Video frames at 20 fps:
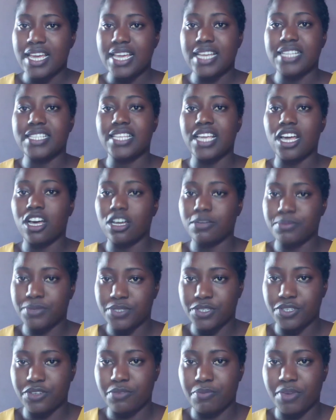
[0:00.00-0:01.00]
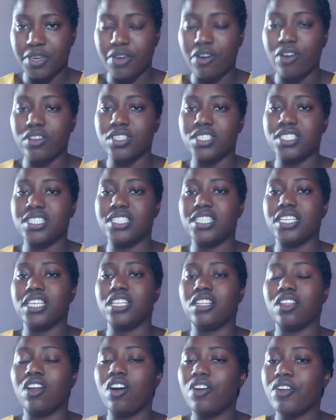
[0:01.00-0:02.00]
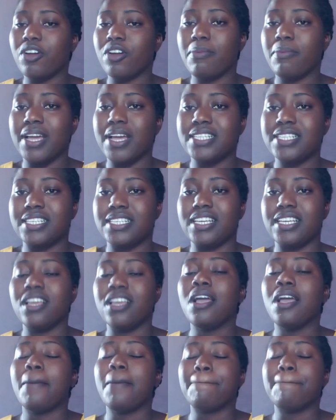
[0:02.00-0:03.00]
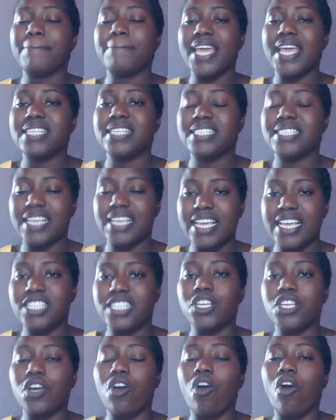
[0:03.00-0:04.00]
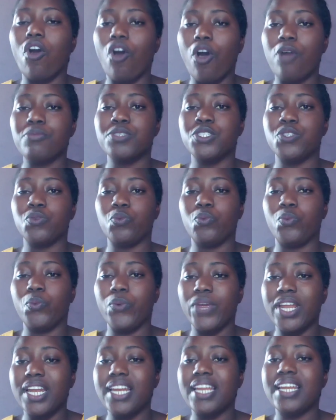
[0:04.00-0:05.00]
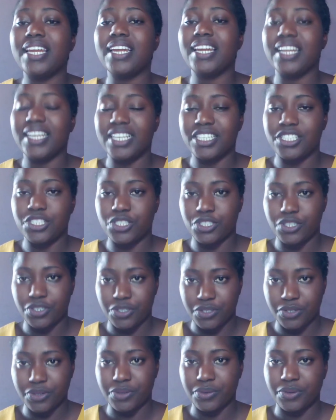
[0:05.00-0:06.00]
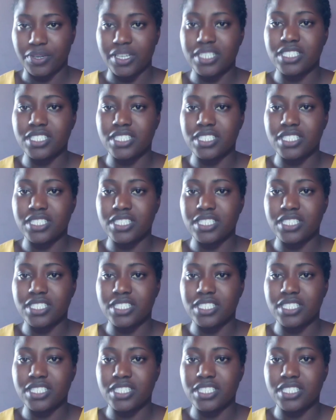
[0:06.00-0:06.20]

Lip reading: it helps you, because the Lord Almighty makes it comes willingly to you.